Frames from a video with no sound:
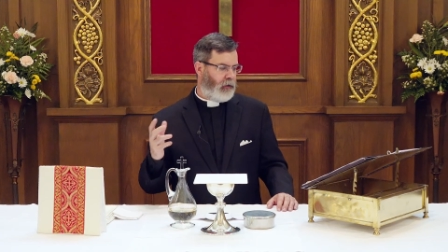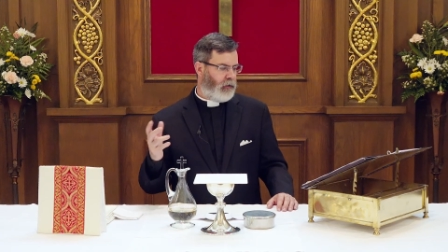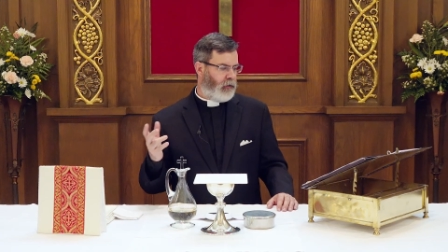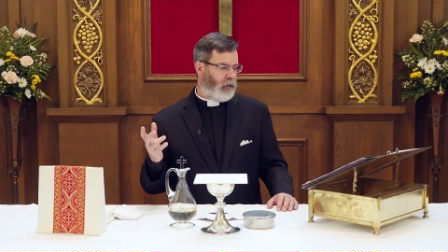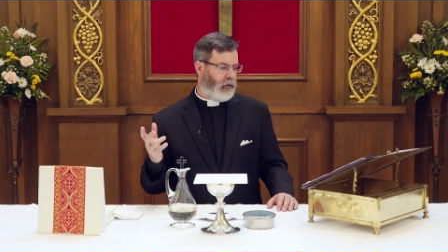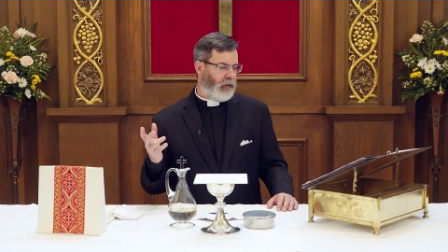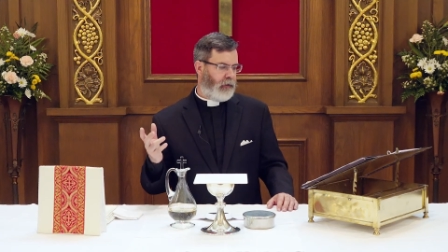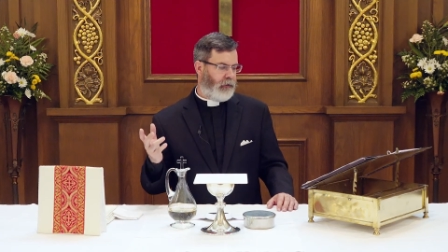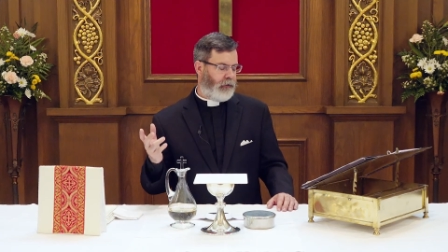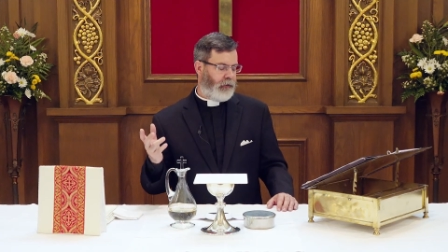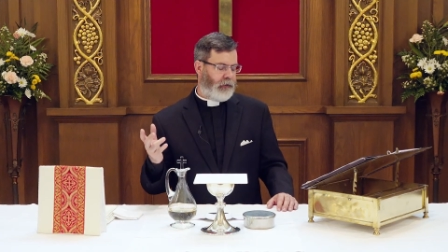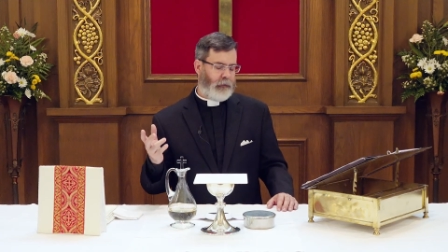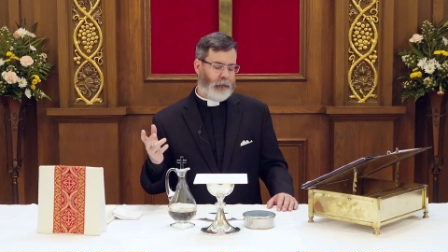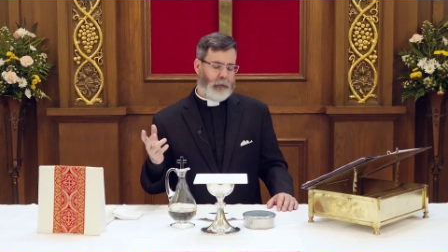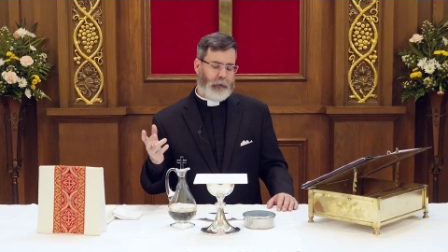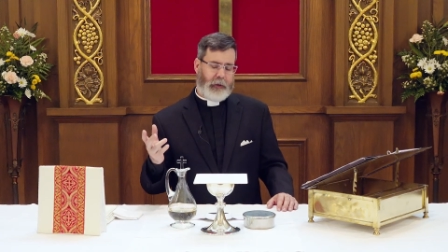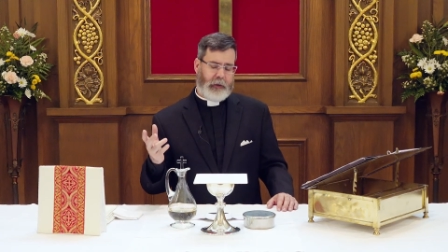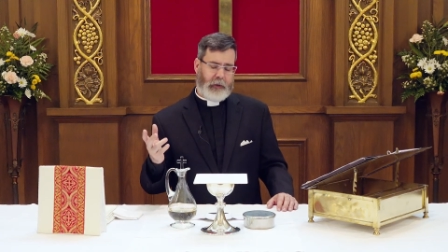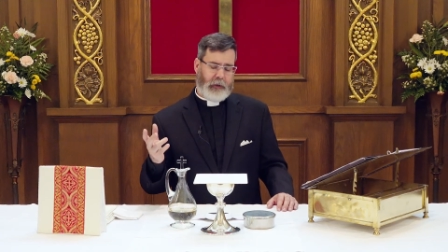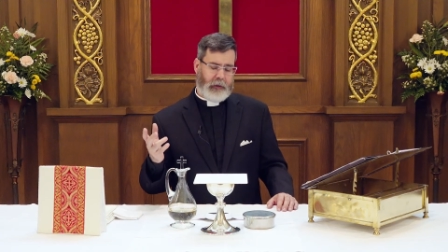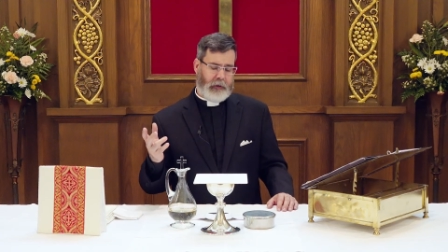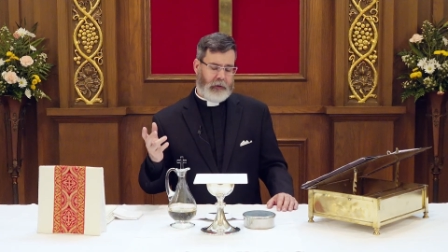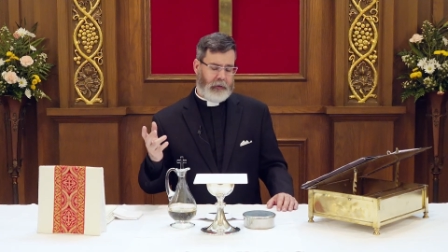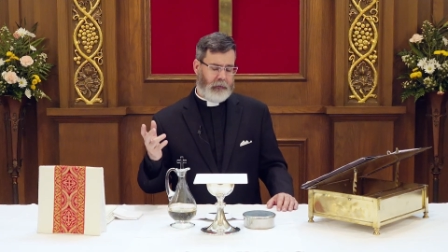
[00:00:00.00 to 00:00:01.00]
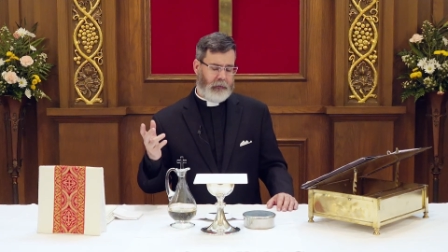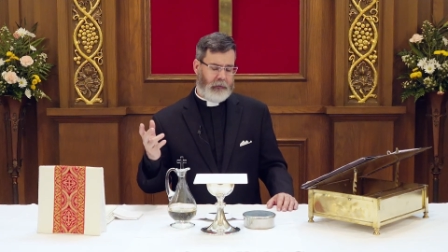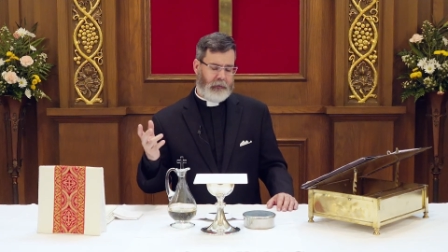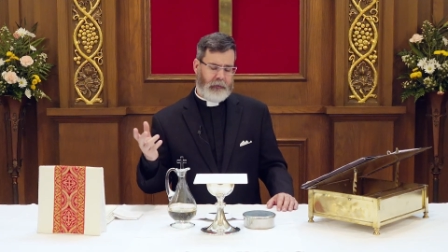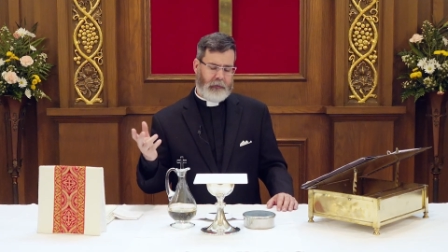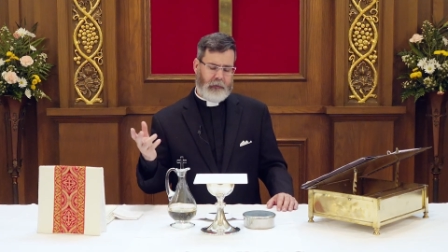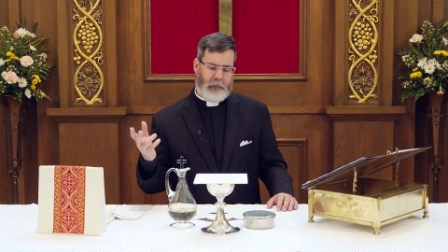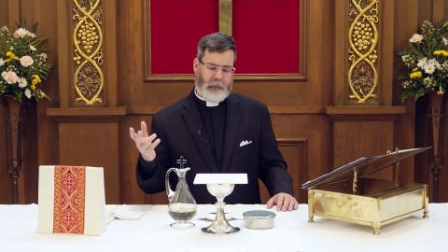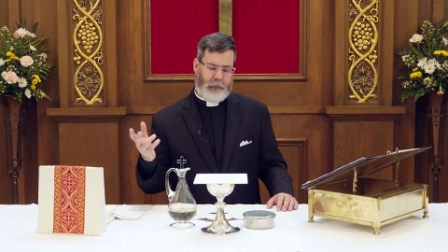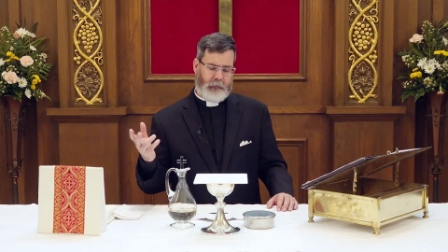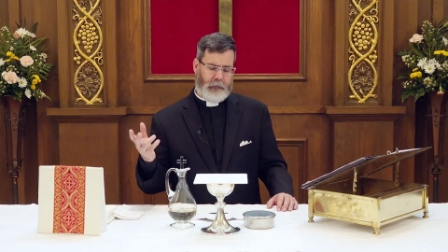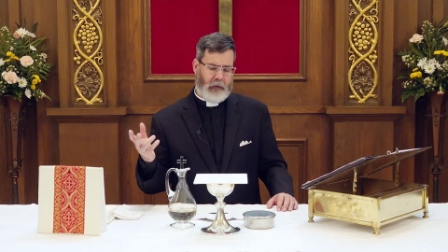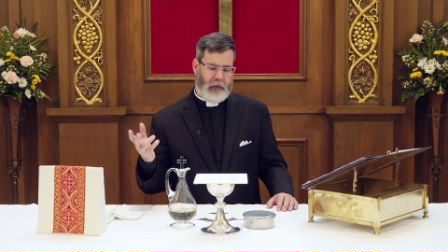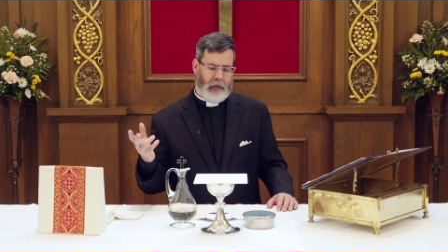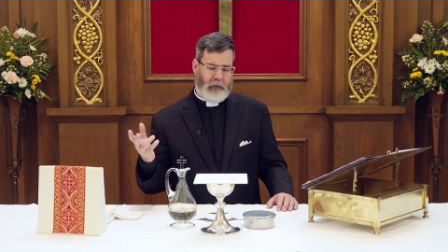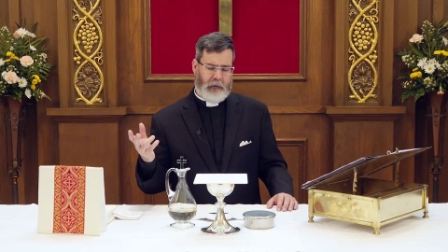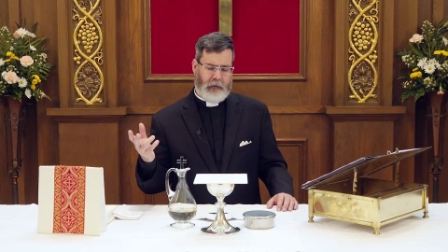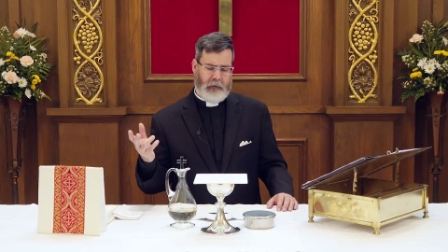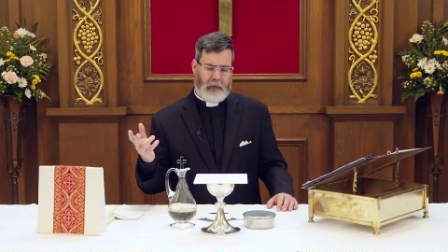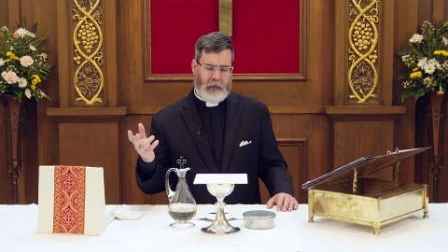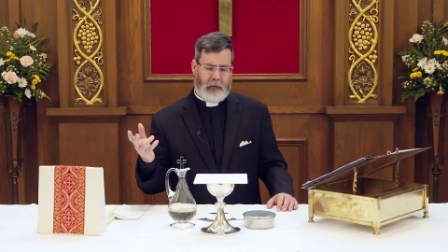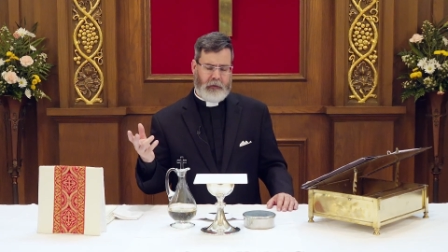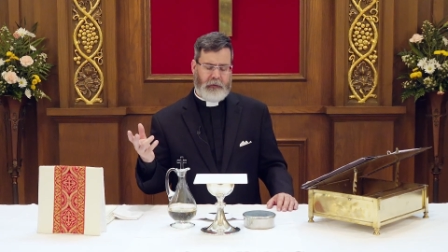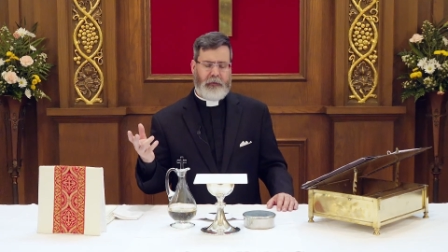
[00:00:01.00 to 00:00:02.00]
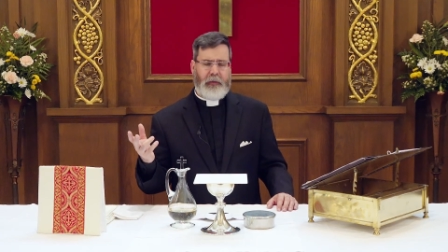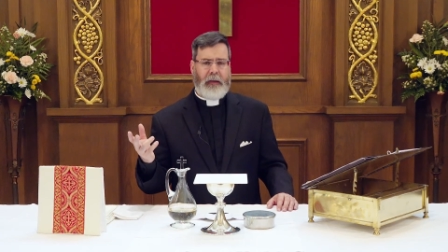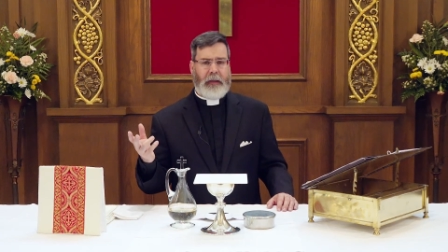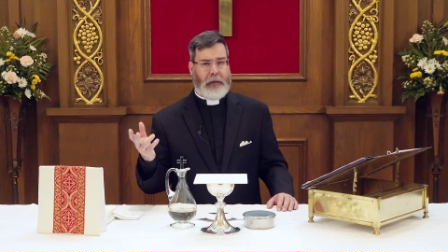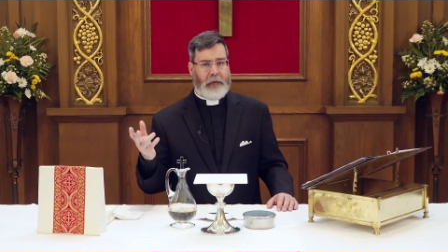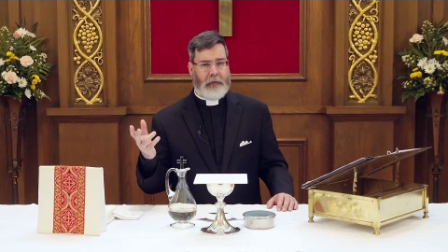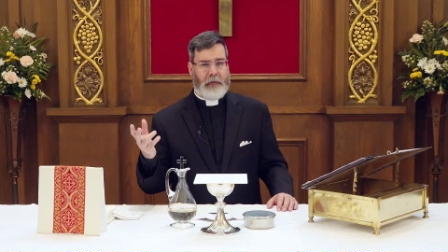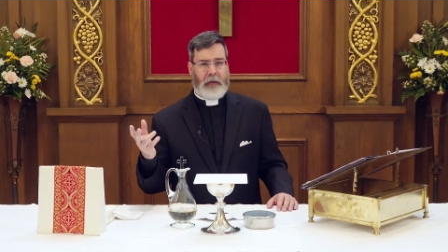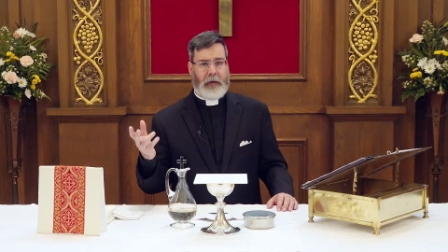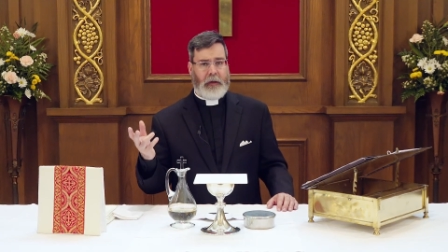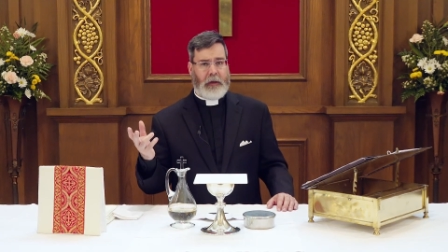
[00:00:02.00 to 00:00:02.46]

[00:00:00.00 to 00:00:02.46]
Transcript: or just because these things